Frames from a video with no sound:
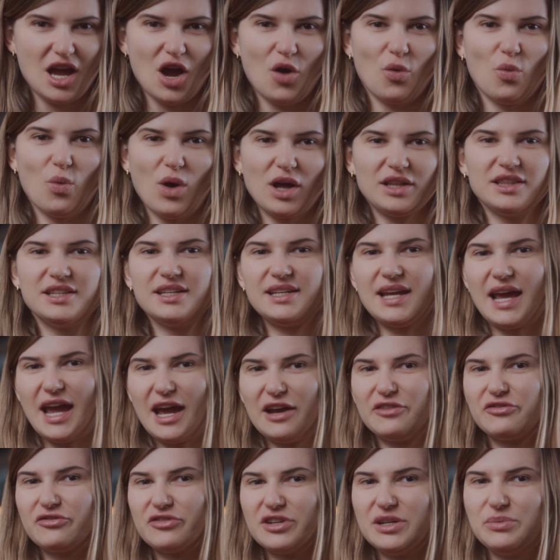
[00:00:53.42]
one that
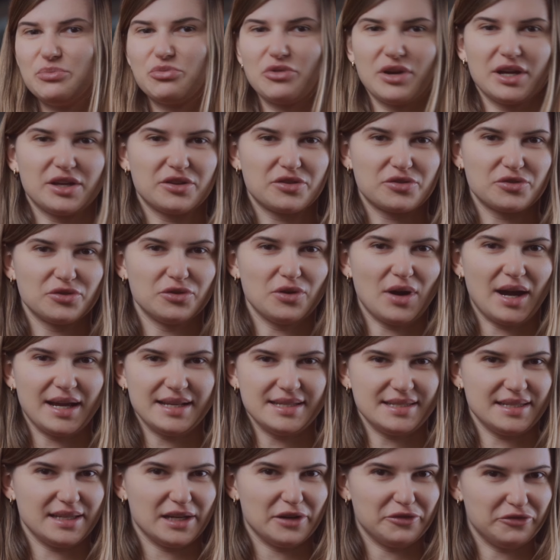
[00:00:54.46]
every breakthrough
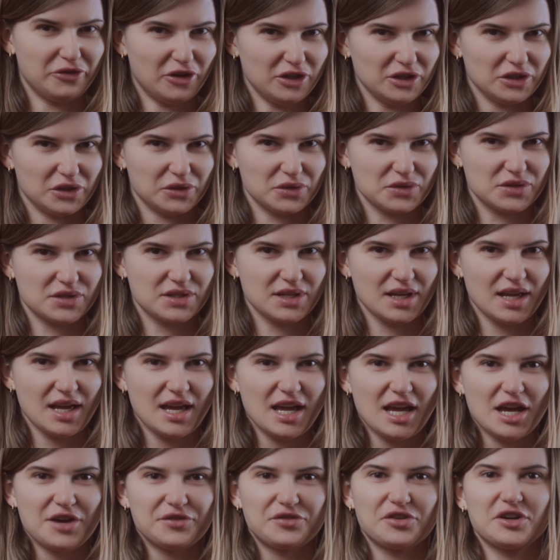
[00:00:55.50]
idea follows?
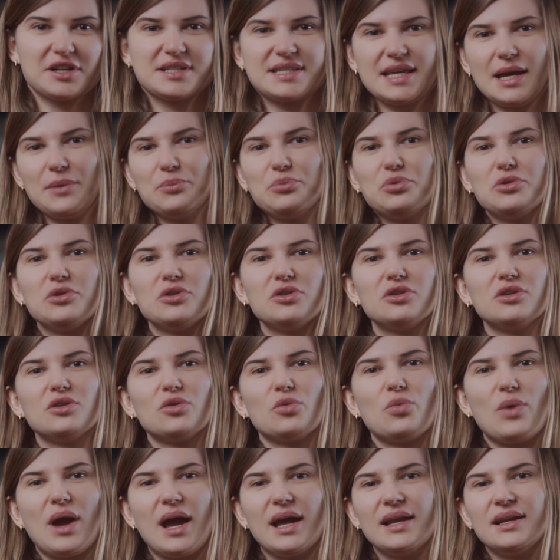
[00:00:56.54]
For example,
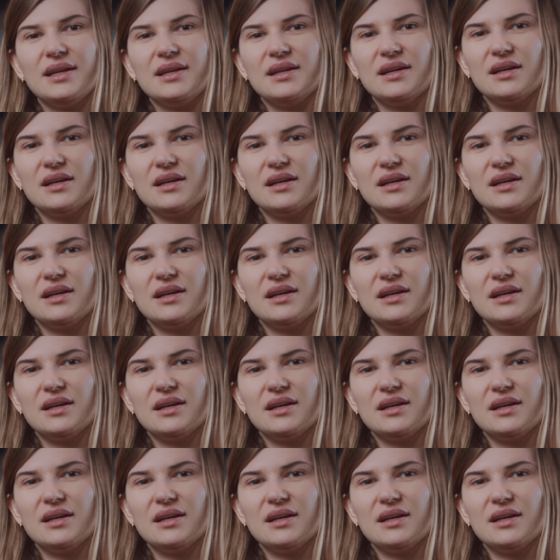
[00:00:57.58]
when